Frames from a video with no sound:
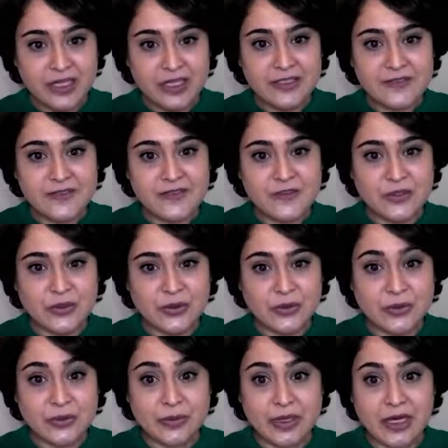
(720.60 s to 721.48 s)

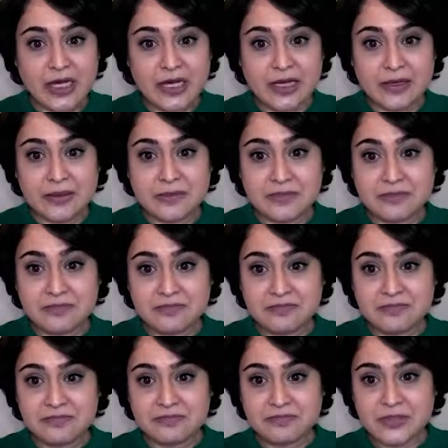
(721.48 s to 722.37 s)
So,
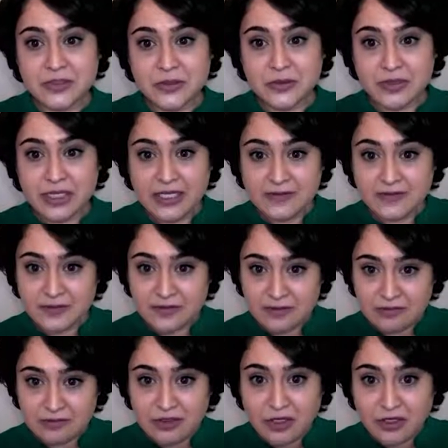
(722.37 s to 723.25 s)
so
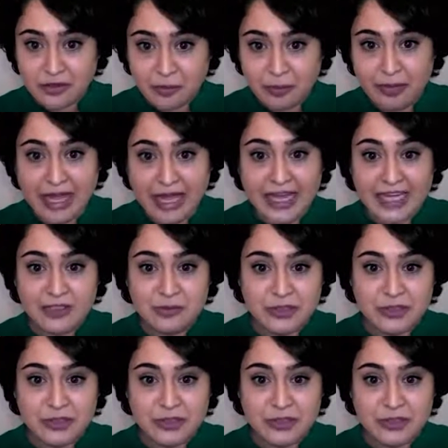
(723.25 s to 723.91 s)
that's not bad,